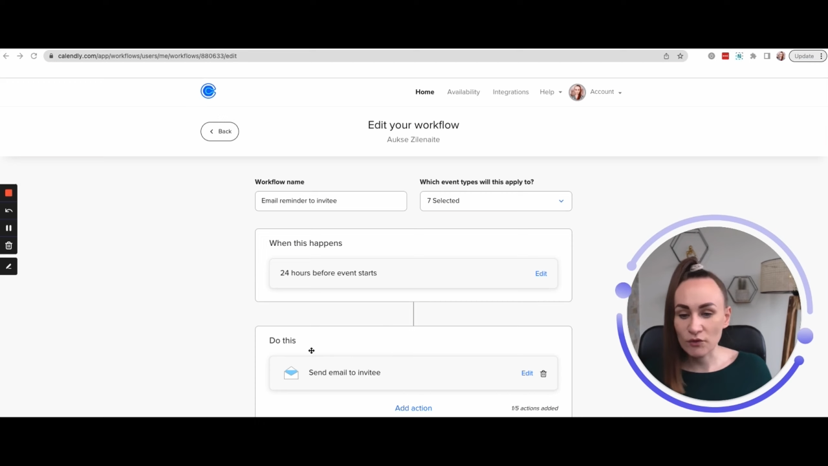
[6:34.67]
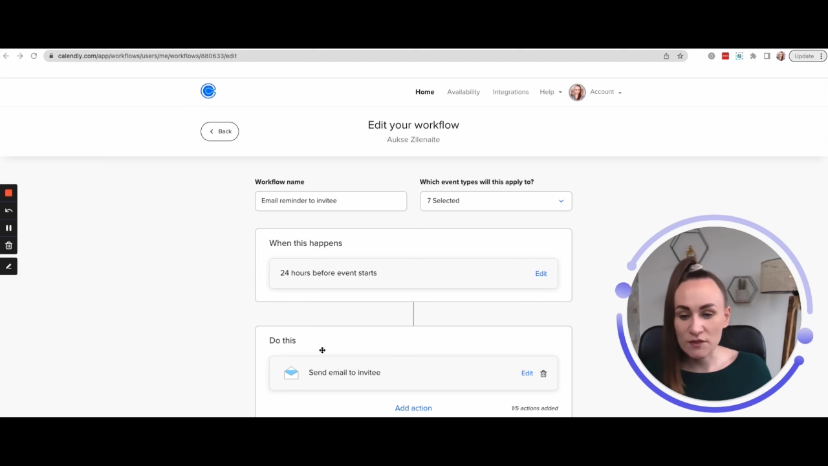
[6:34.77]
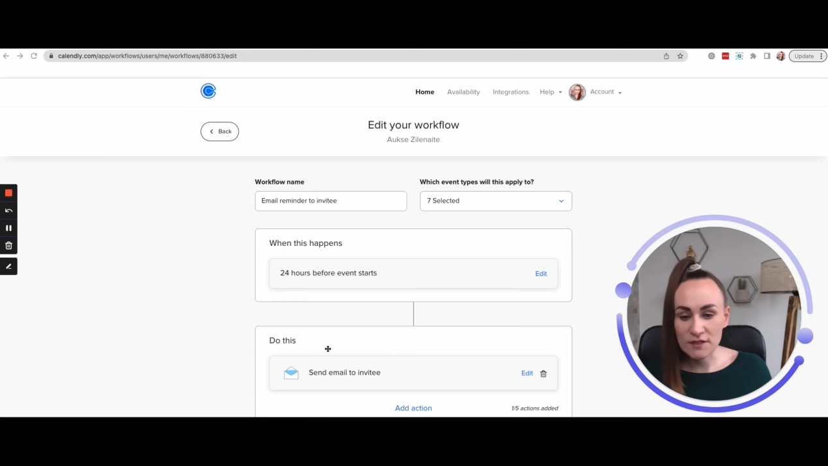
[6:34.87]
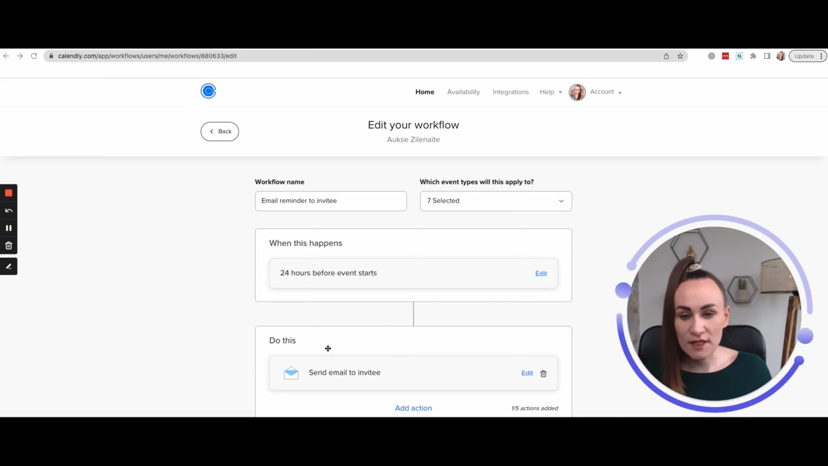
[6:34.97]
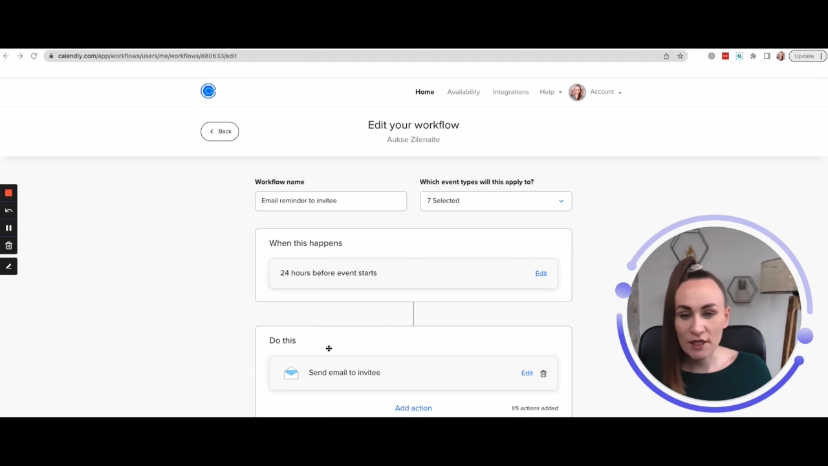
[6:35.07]

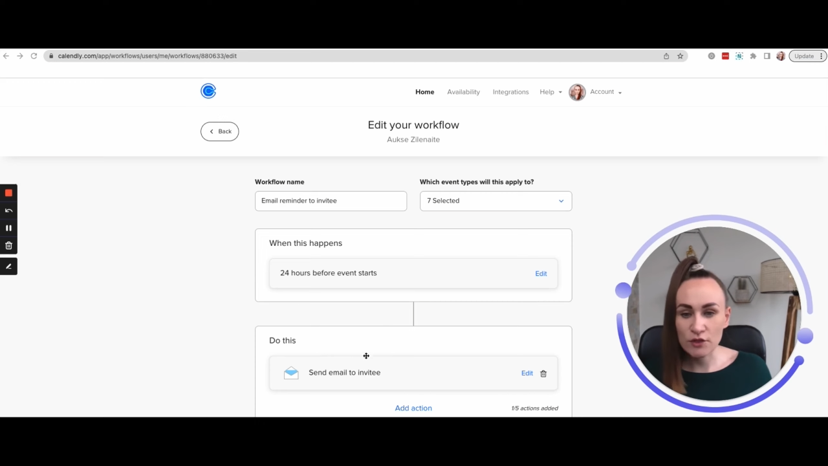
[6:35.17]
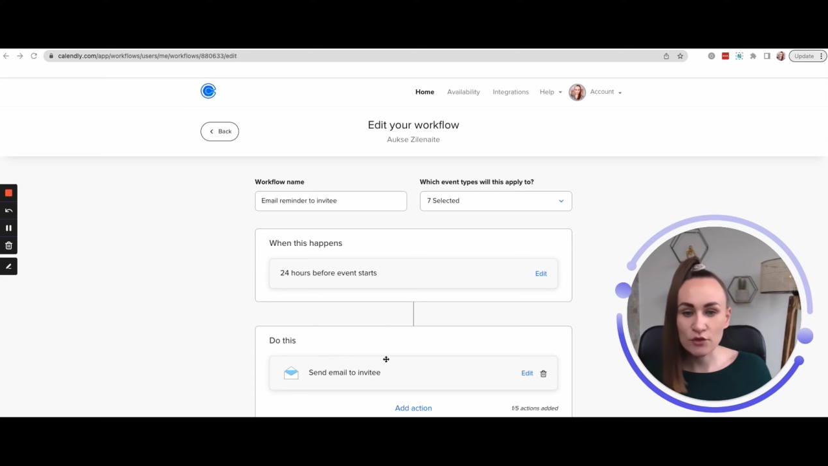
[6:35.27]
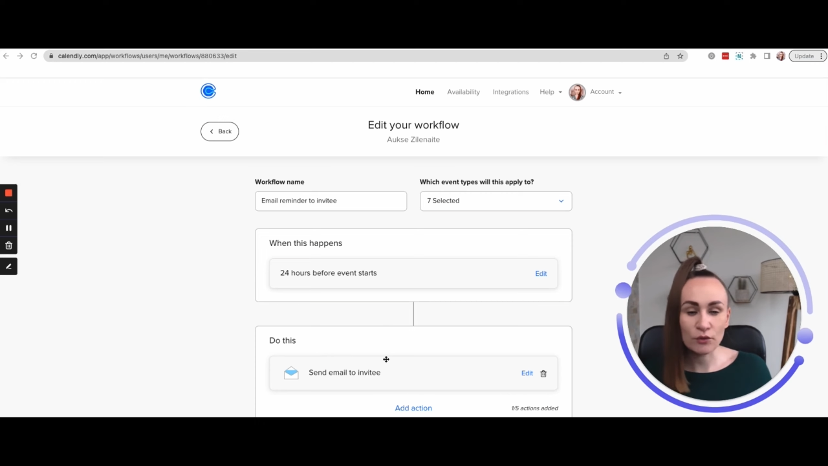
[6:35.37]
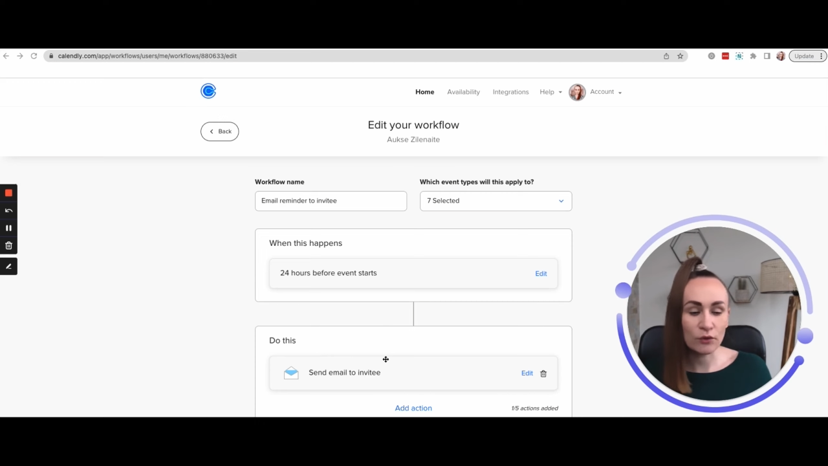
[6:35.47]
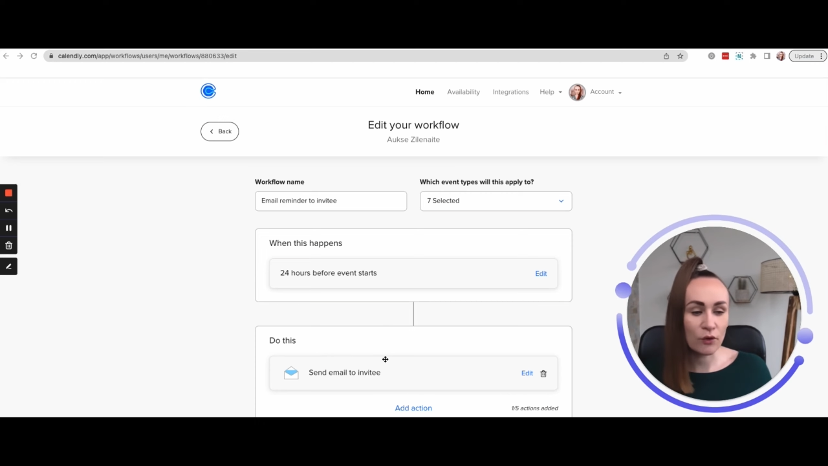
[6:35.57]

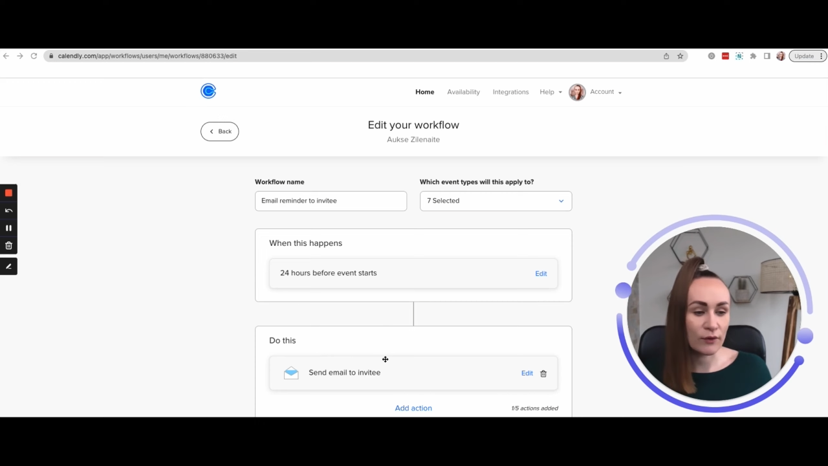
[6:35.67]
reschedule or